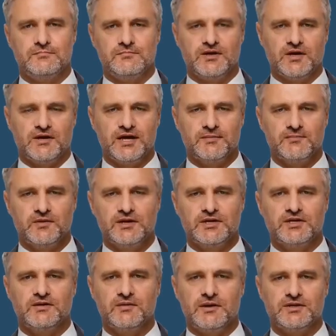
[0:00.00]

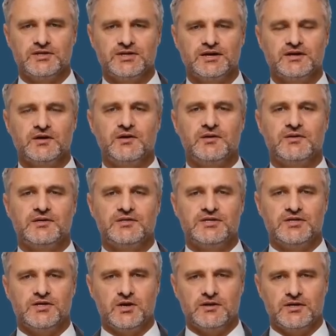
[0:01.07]
Collaboration with stakeholders
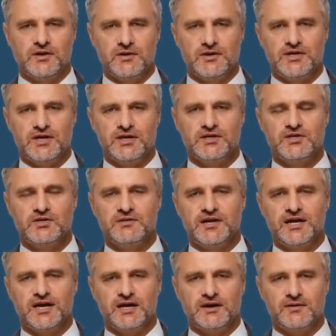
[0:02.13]
is also essential.
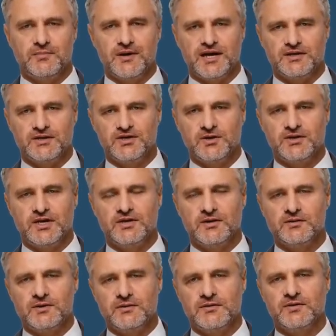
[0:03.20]
Managers should
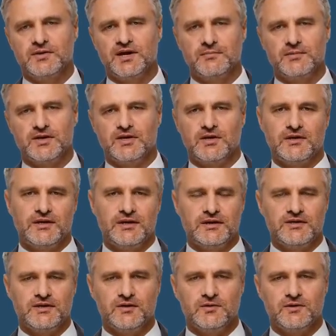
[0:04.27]
look for
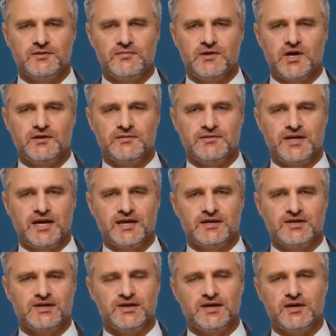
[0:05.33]
opportunities to involve key
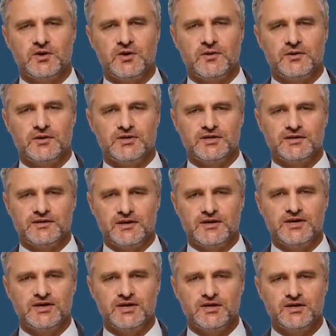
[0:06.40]
stakeholders in the
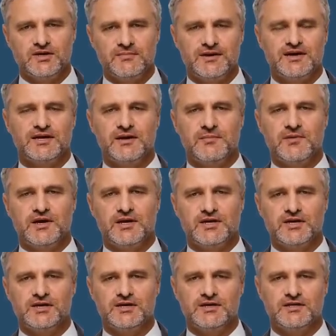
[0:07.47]
decision-making
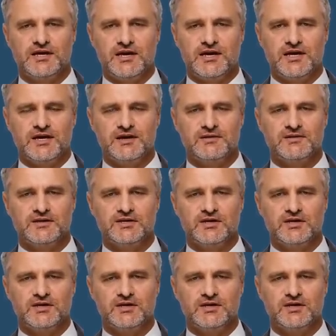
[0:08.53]
process. This